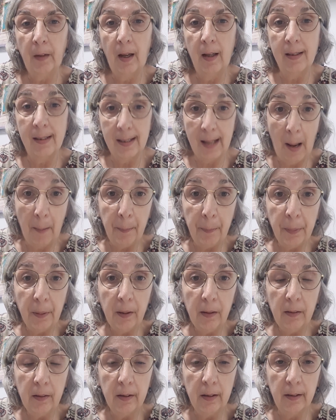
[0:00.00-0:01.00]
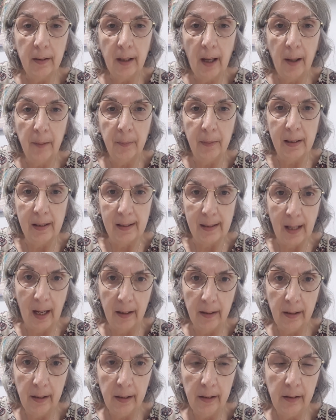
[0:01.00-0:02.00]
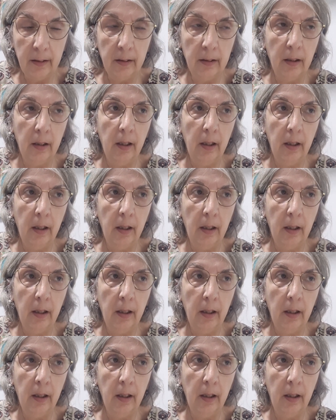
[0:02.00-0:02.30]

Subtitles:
sample that I'm designing.